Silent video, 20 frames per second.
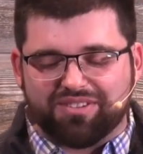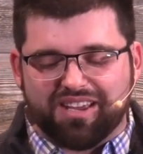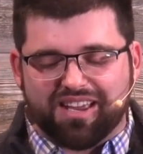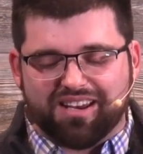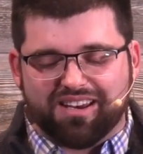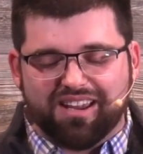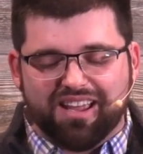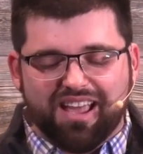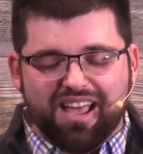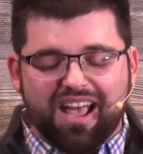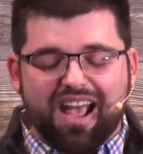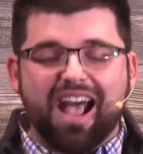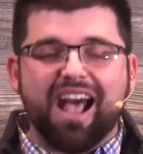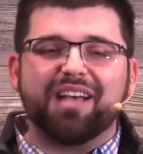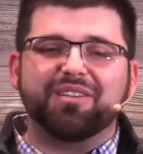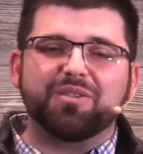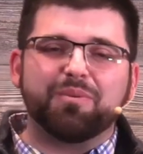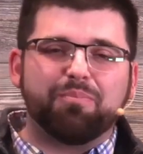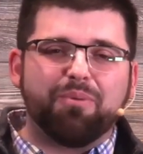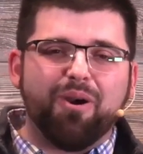And
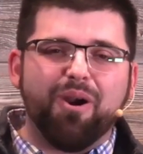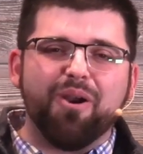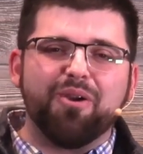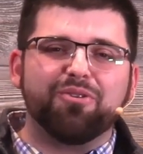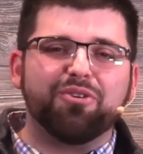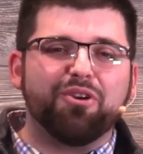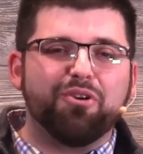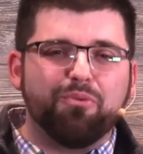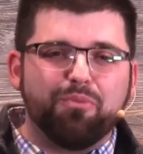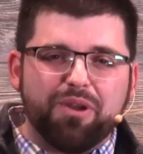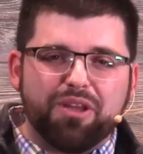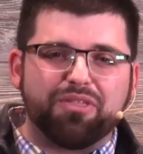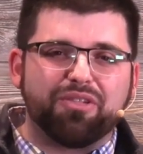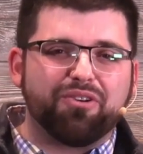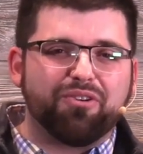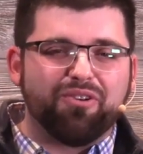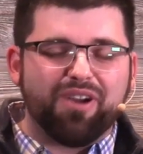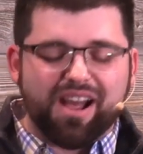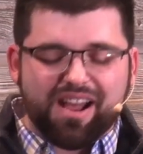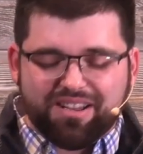as a partner with
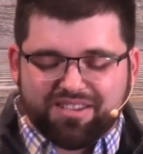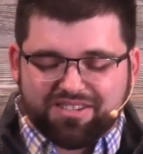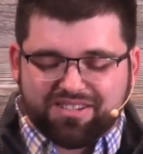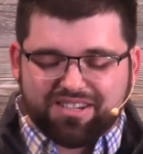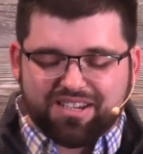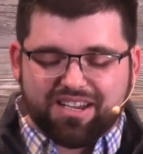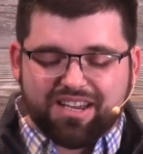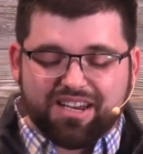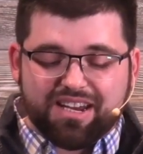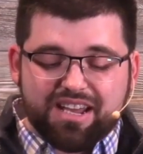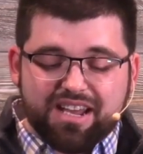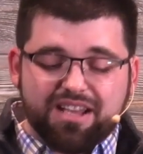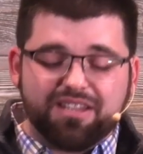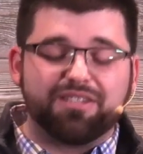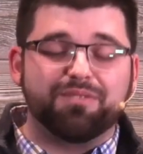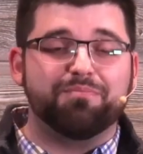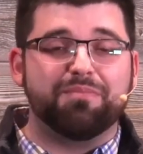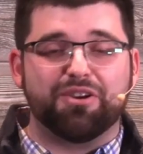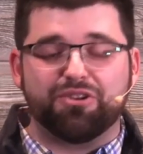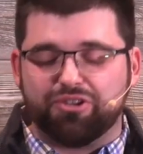Christ in
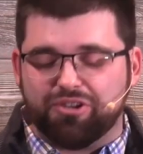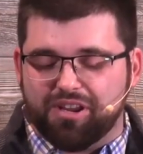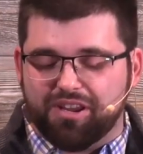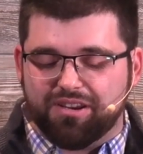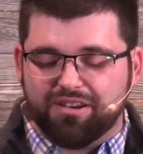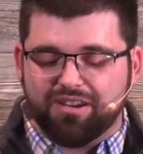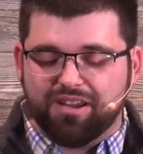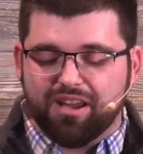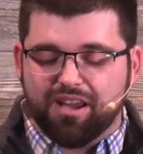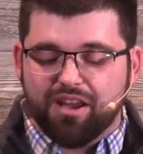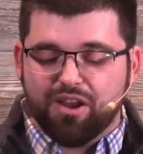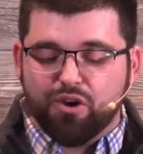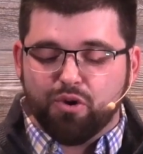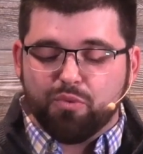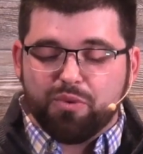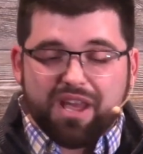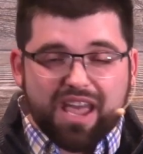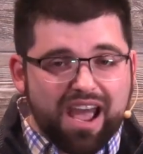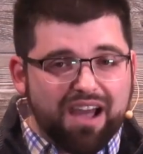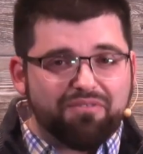his mission,
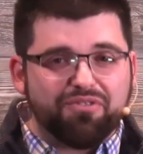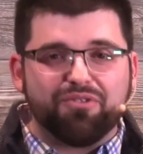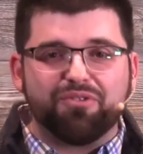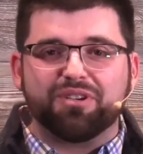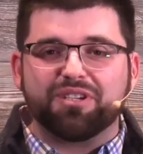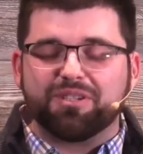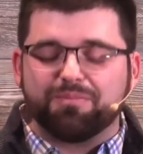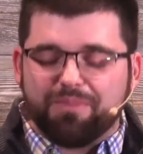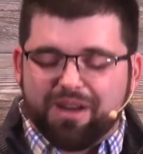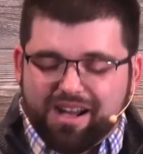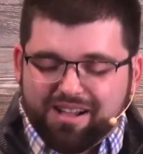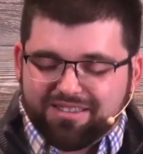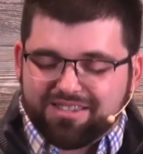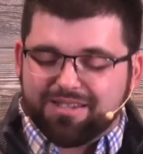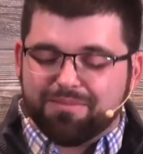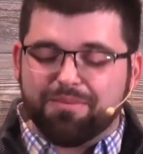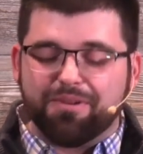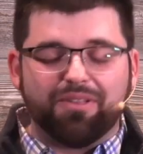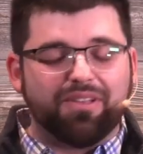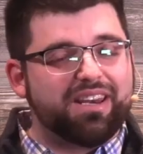we have the
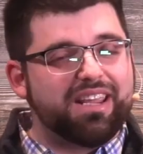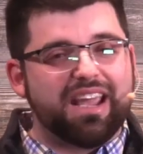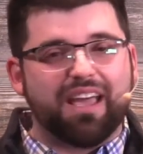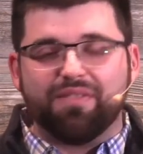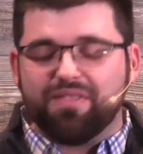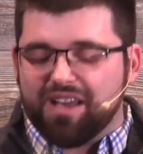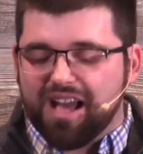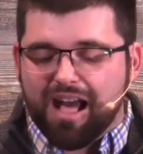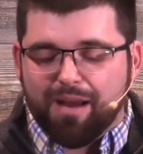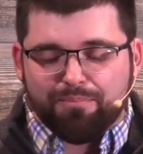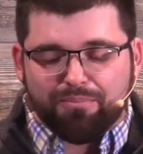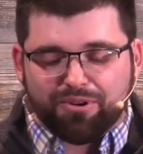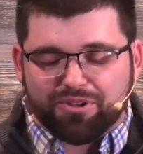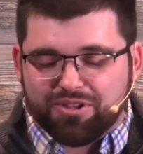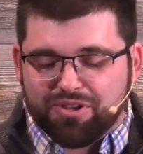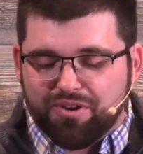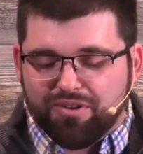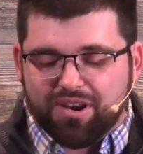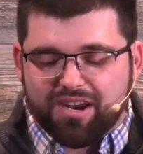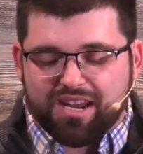responsibility and the
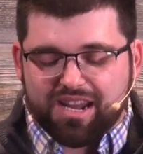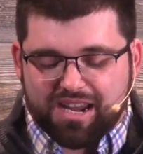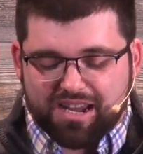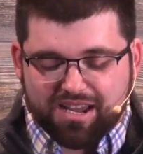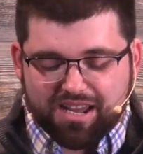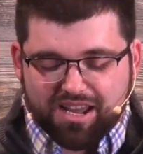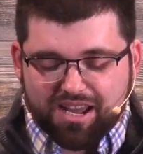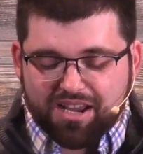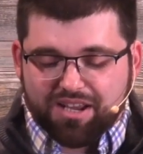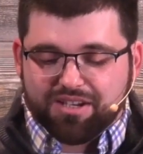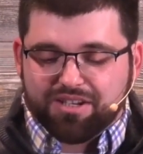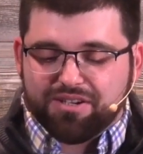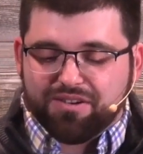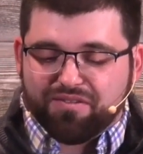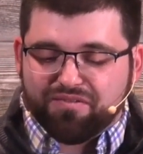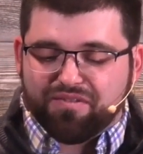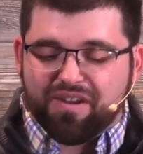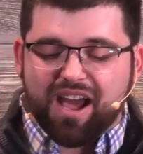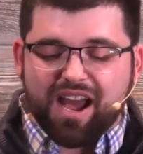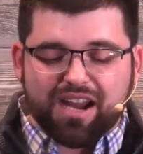opportunity to
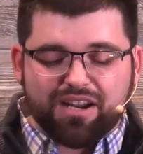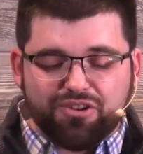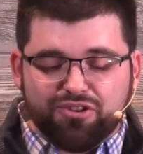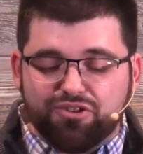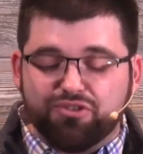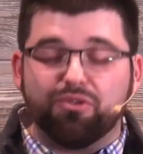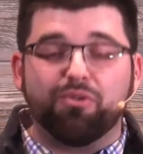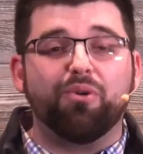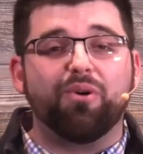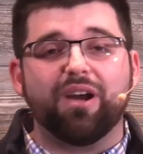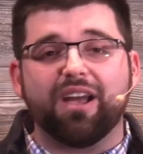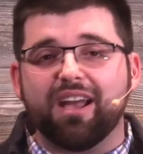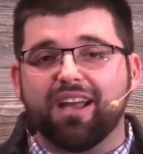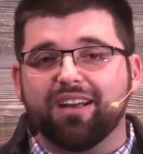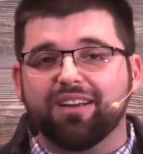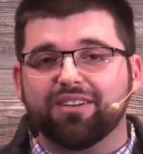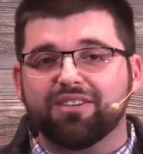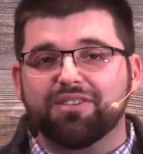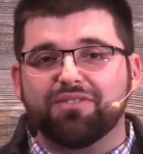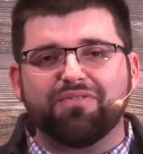find
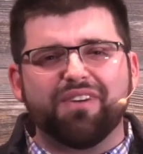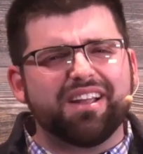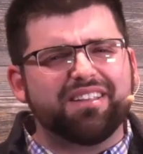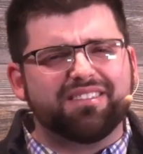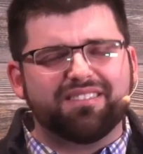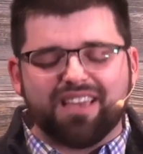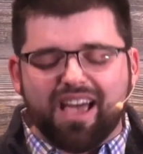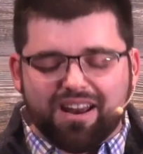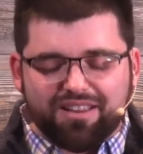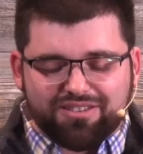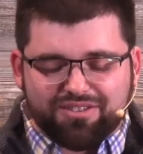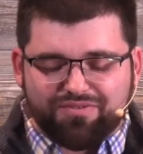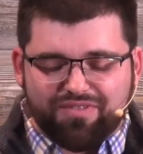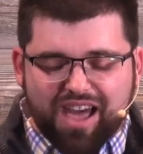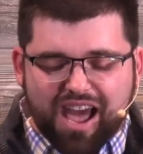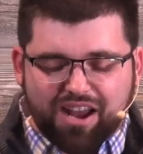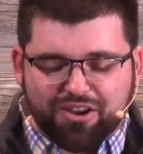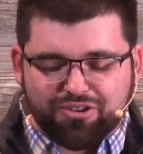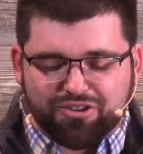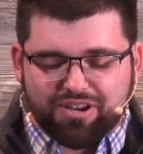joy, to find
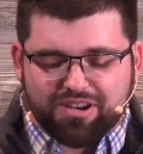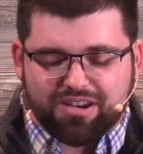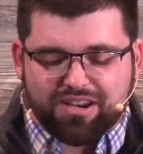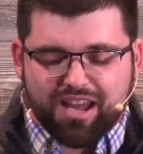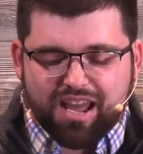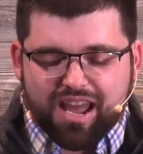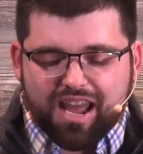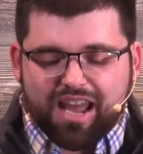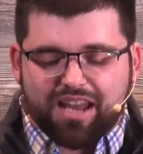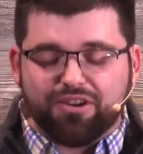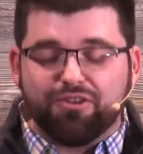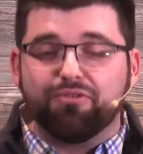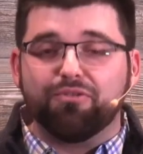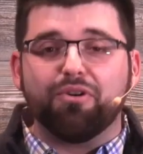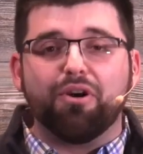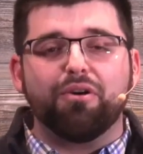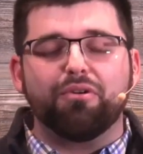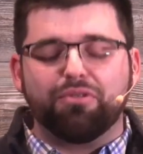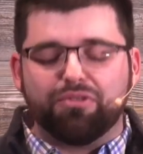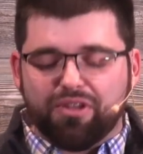satisfaction and
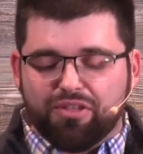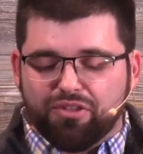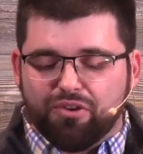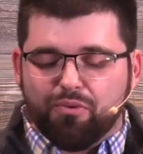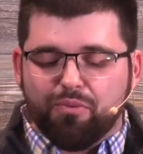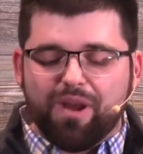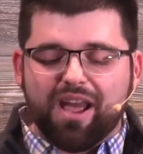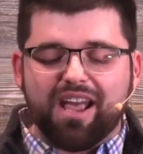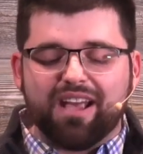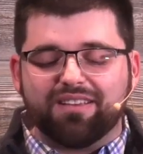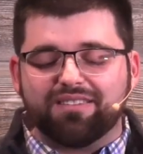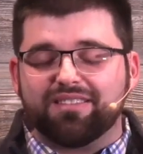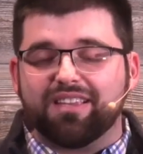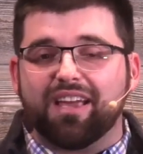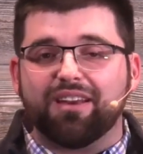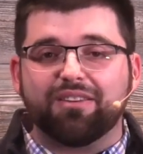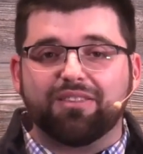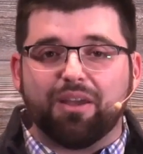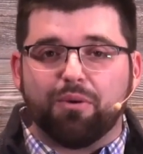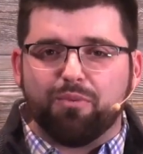growth in the ways
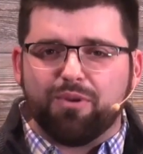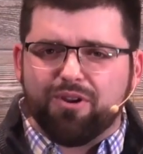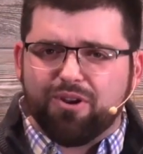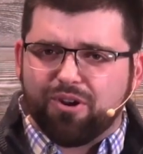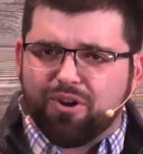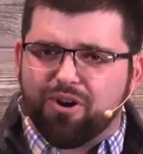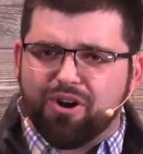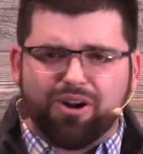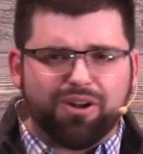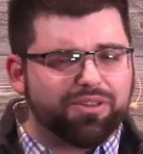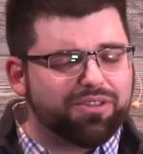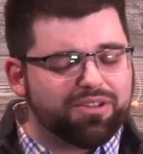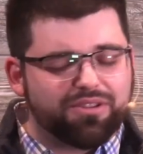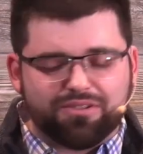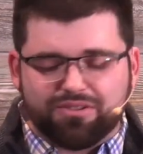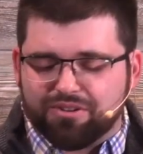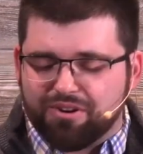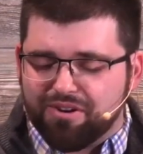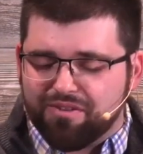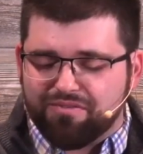that we are called to
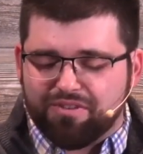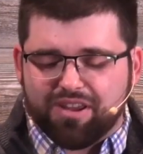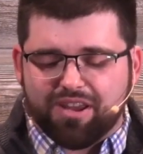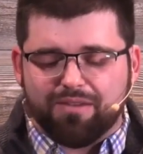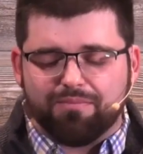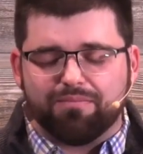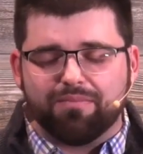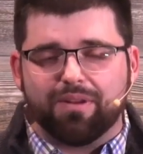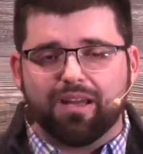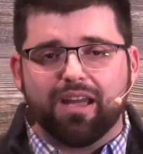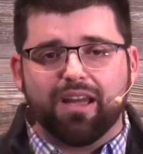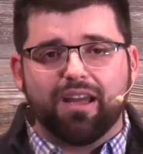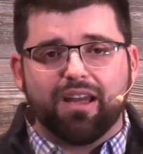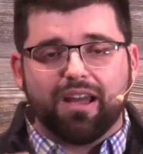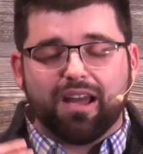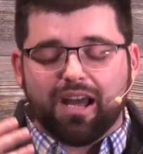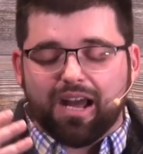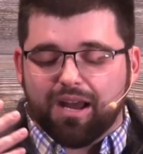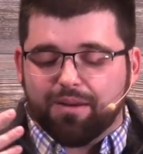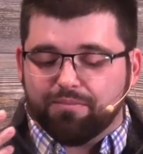serve him,
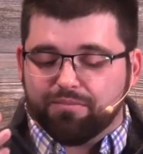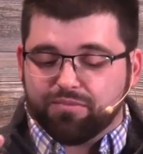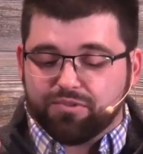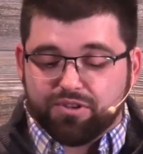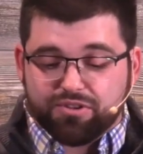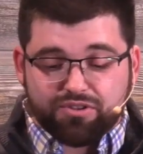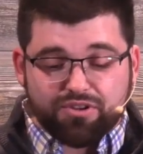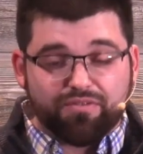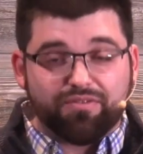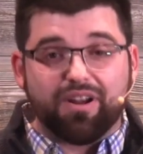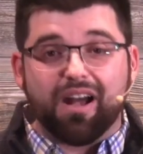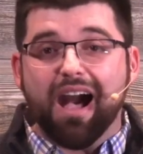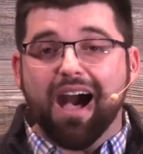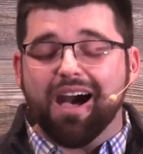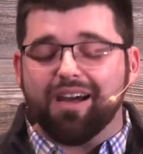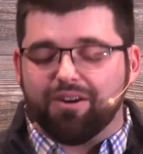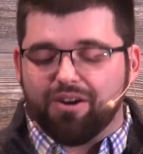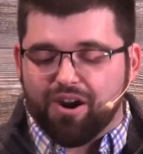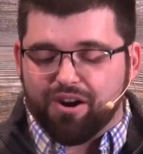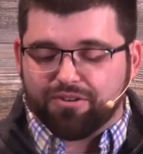to serve
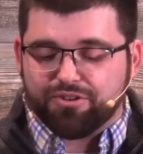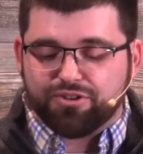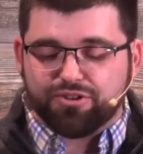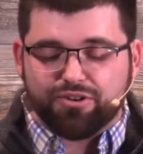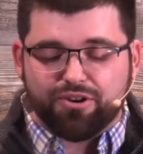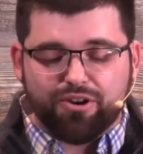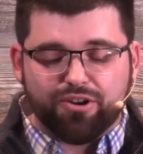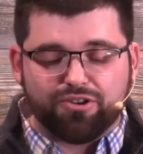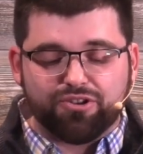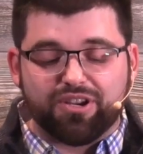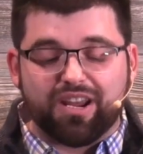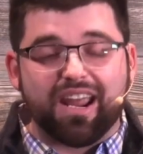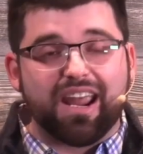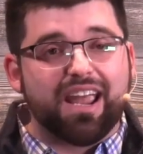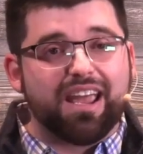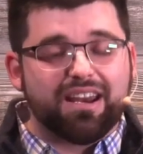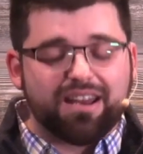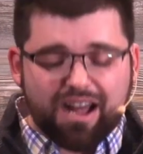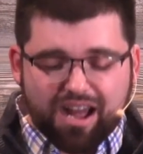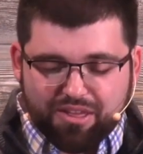God, our church,
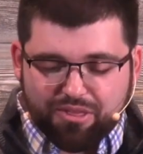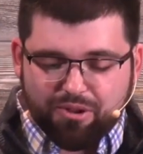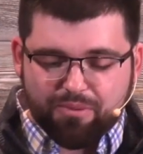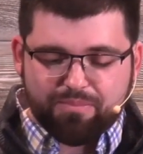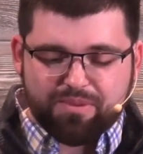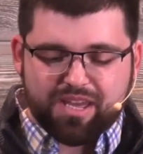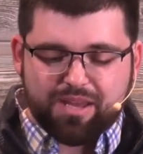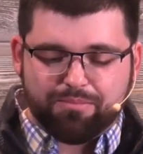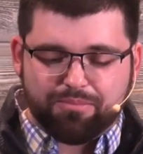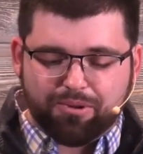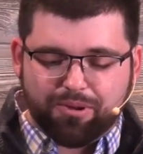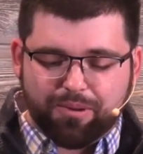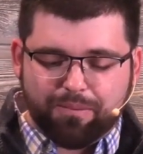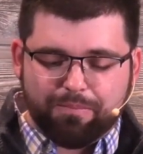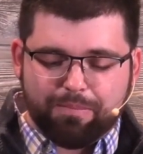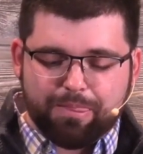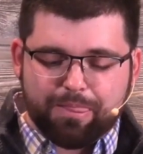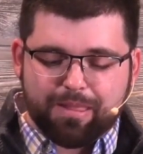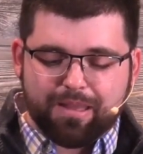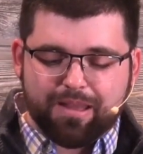and other people.